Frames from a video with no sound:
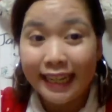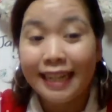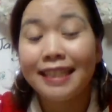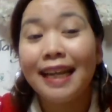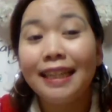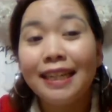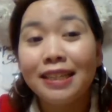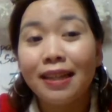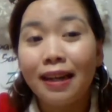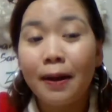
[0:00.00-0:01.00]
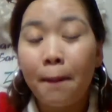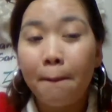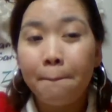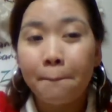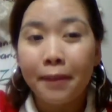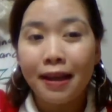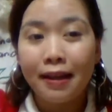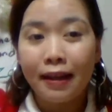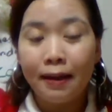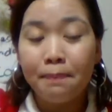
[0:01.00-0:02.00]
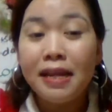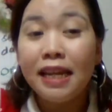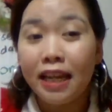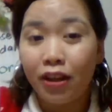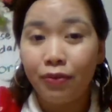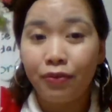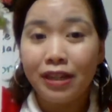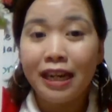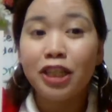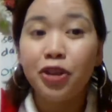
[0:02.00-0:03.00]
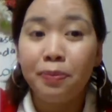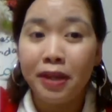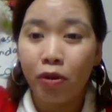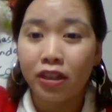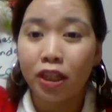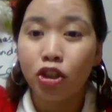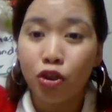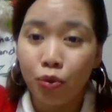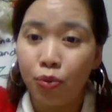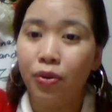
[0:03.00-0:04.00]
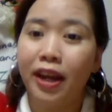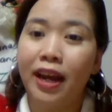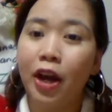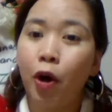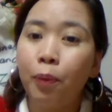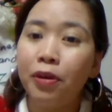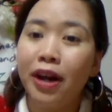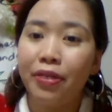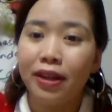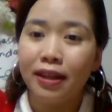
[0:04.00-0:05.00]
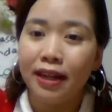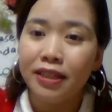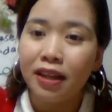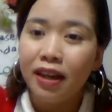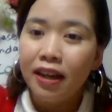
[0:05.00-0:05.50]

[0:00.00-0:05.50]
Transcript: Yes, that is the meaning of irezumi or tattoo. Okay, I hope you got that, guys.